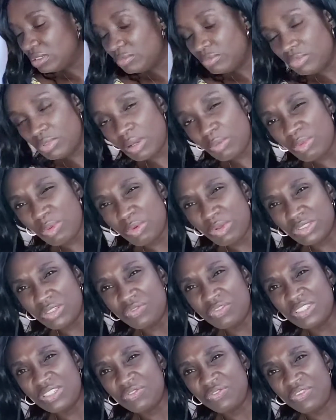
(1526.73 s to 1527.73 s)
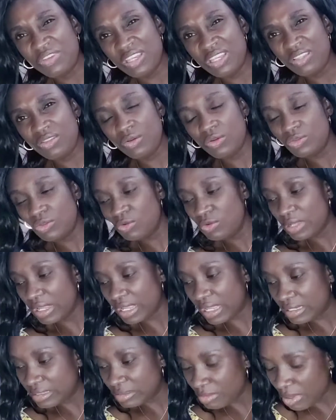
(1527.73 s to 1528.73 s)
Probably because of his faith or no, I
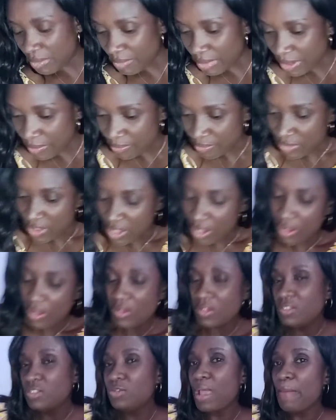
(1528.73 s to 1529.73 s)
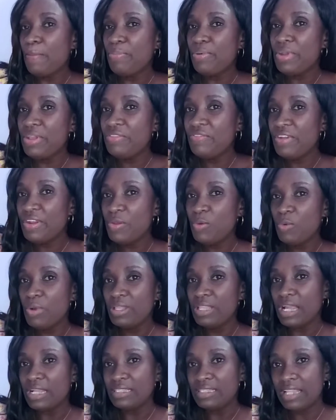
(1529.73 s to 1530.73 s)
can't remember. So I prayed very well
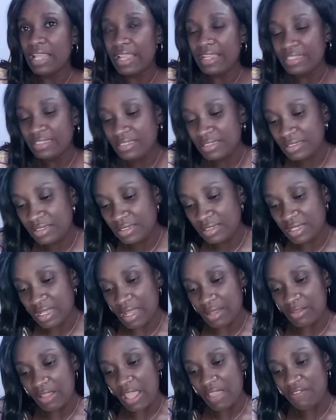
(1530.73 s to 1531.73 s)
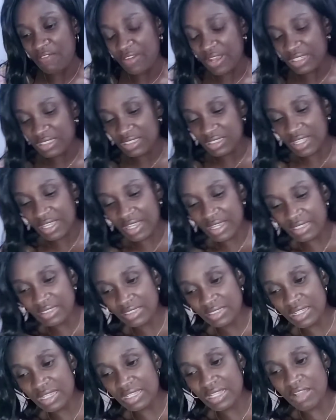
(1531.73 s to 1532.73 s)
that night, and I fasted,
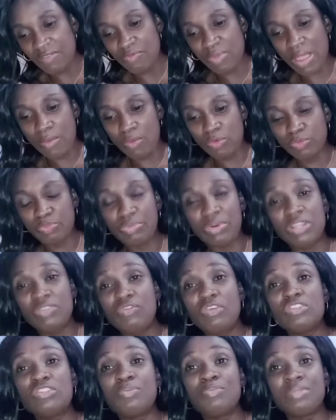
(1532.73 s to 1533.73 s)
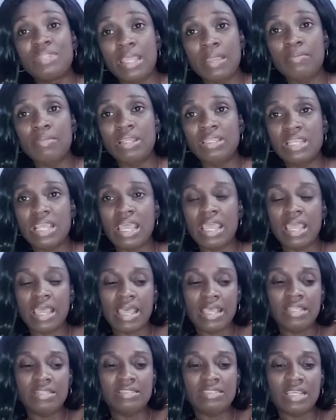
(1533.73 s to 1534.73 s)
and I prayed for some time. And yeah,
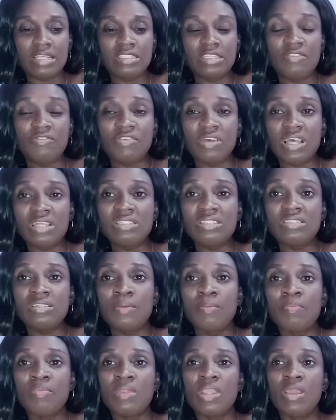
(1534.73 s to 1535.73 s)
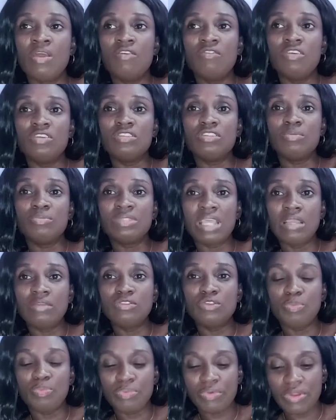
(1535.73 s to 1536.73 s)
I set a fast for some time
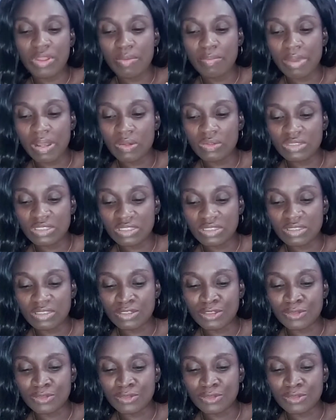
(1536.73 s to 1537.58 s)
to pray about it.